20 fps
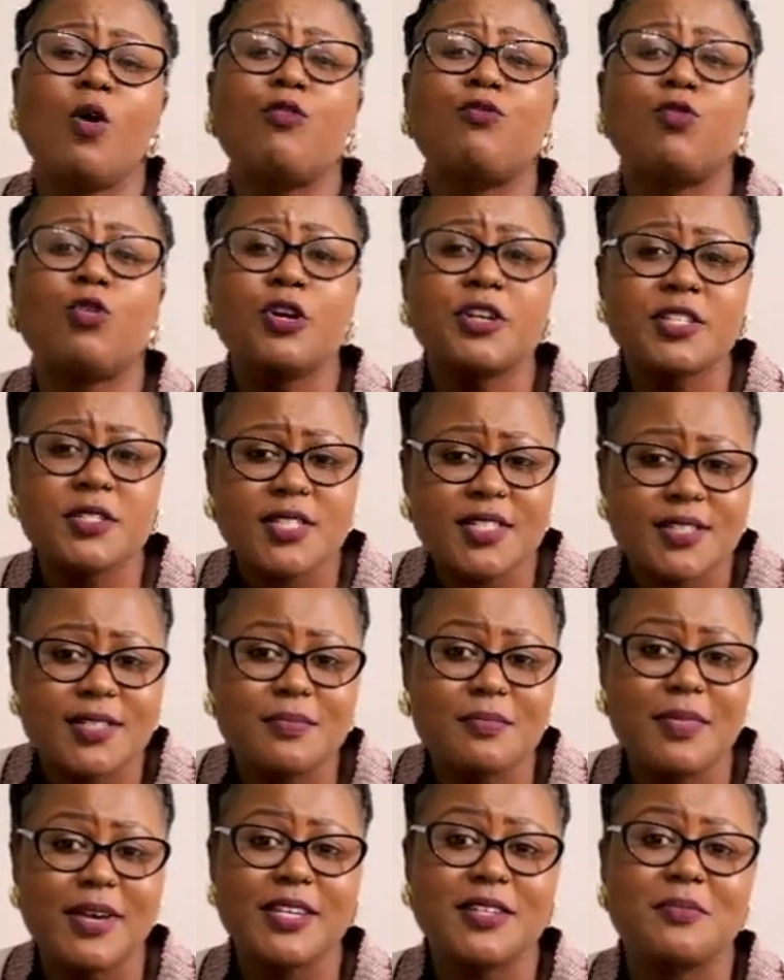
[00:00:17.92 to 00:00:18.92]

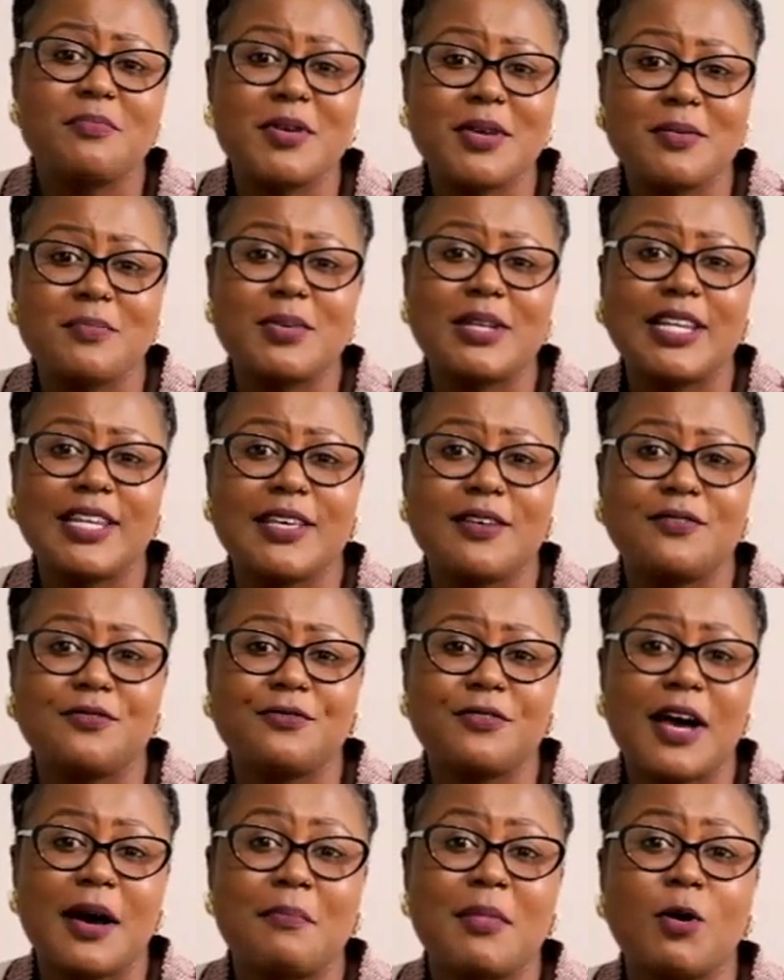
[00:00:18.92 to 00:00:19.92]
what made me
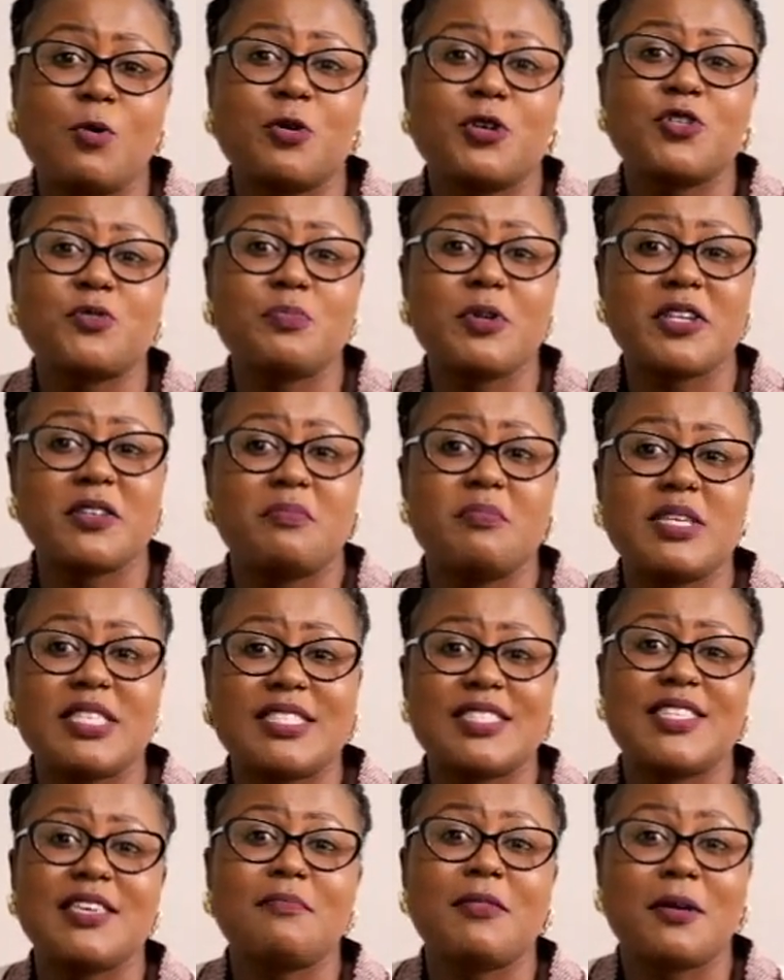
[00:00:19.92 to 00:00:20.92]
believe, what made
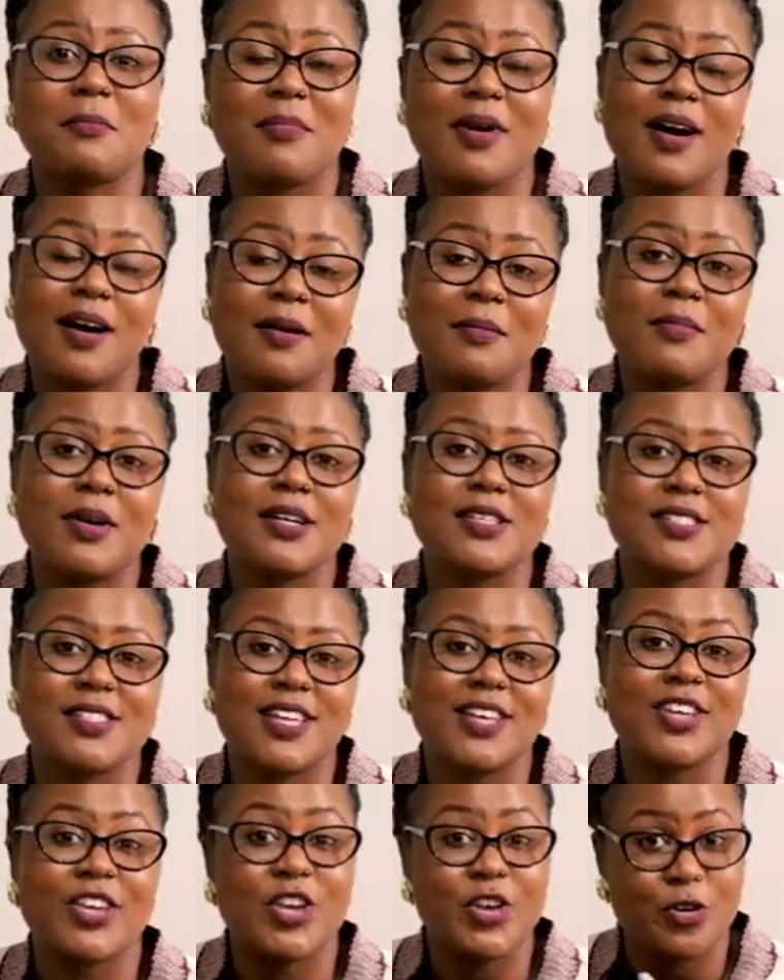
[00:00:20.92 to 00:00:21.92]
me see my mom
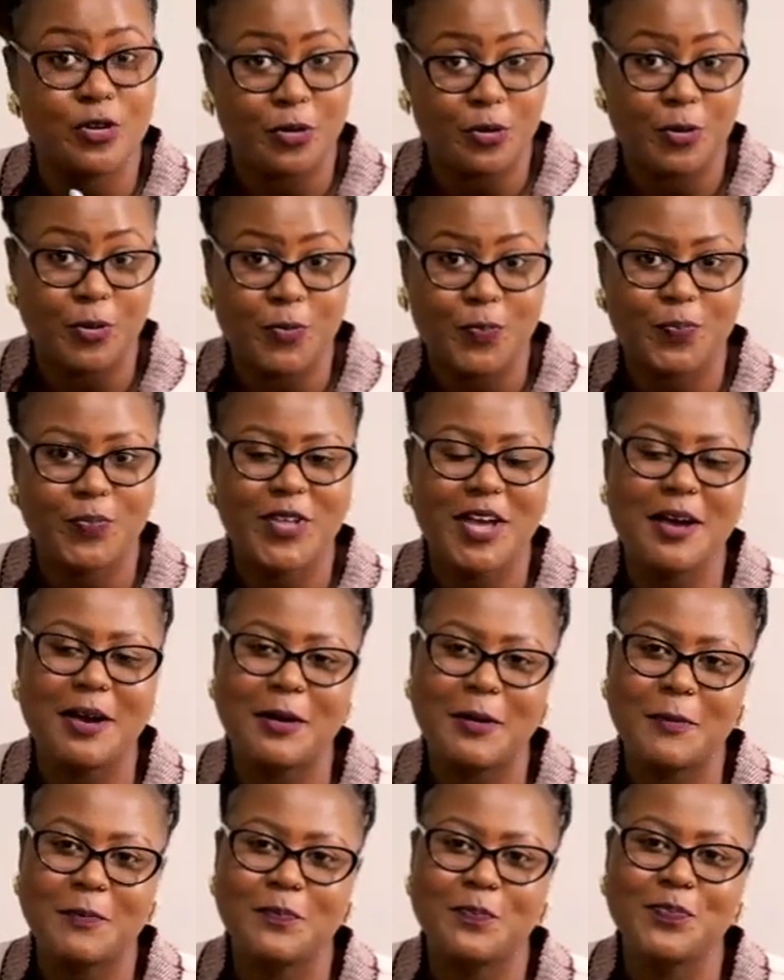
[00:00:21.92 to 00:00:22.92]
as a hero.
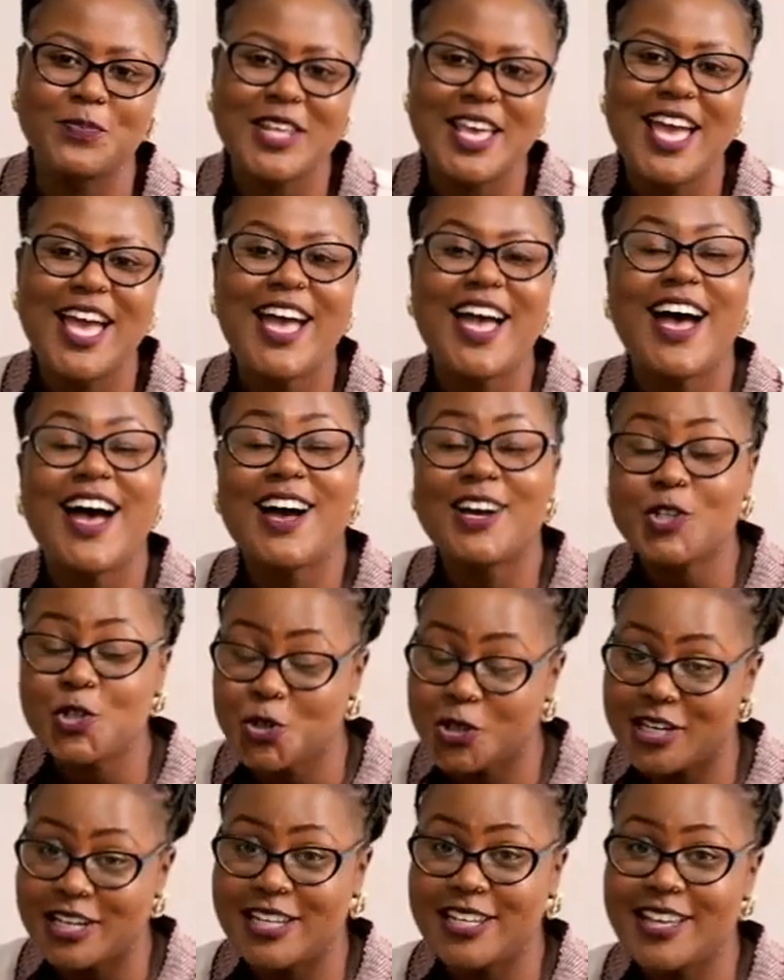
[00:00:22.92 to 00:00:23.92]

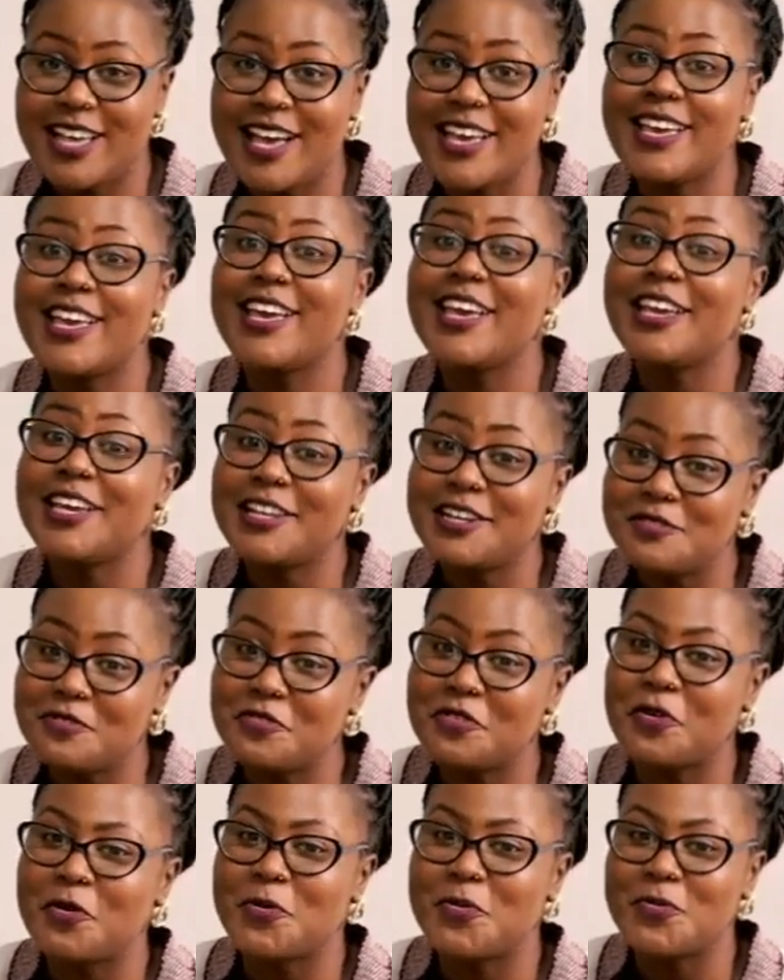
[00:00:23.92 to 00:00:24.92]
Actually, I hail
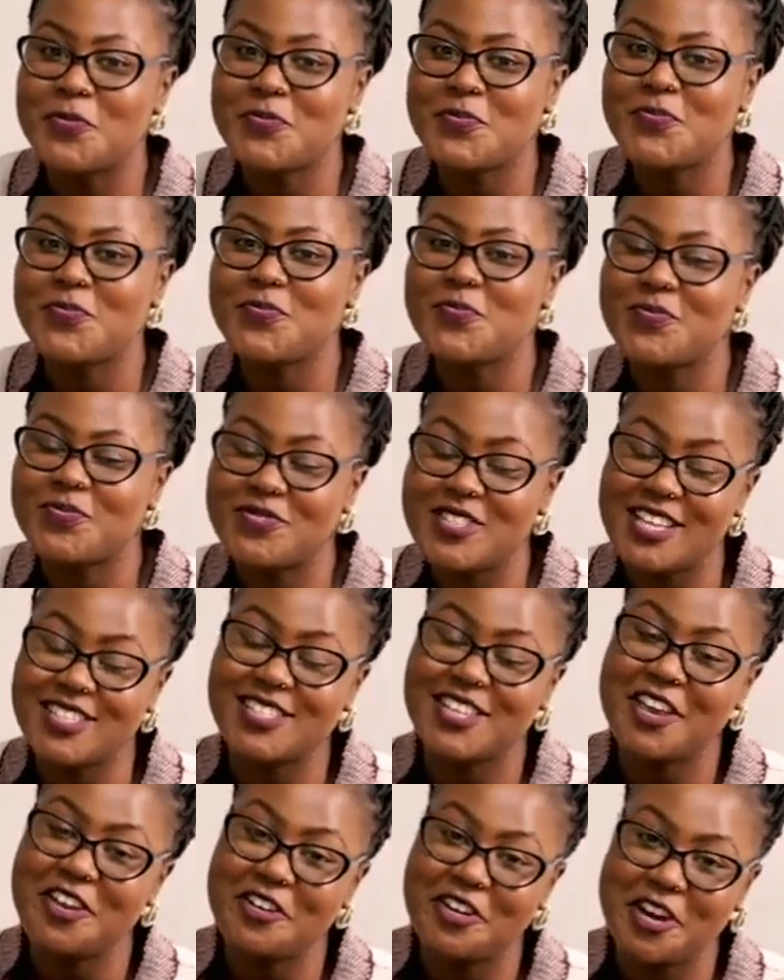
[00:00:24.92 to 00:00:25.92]
from
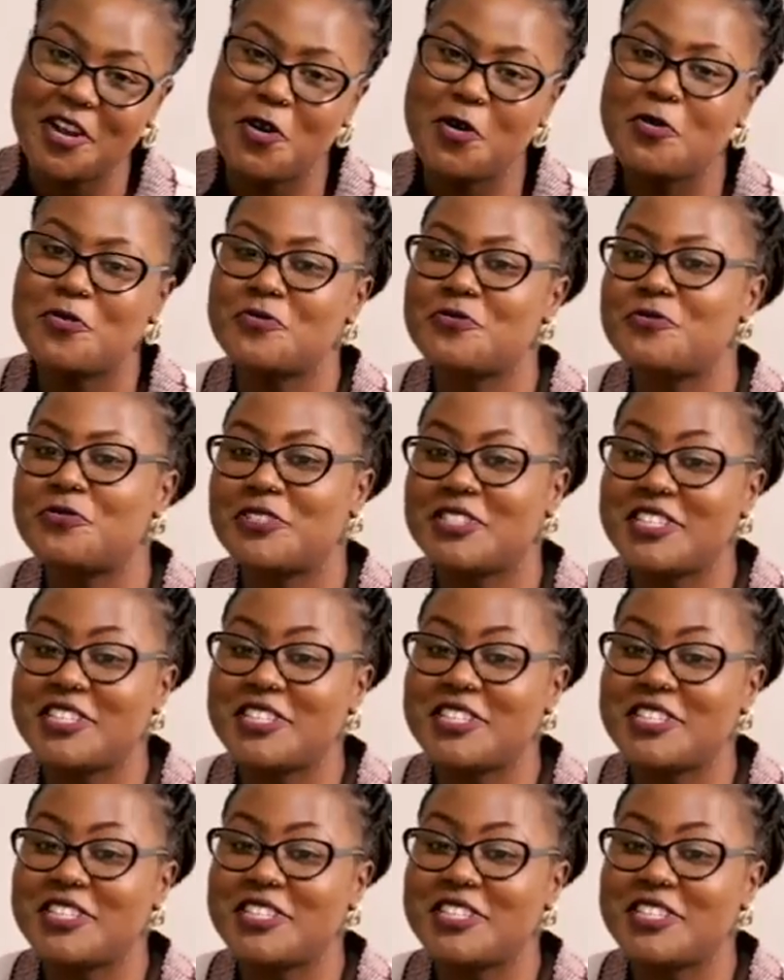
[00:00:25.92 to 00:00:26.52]
that area of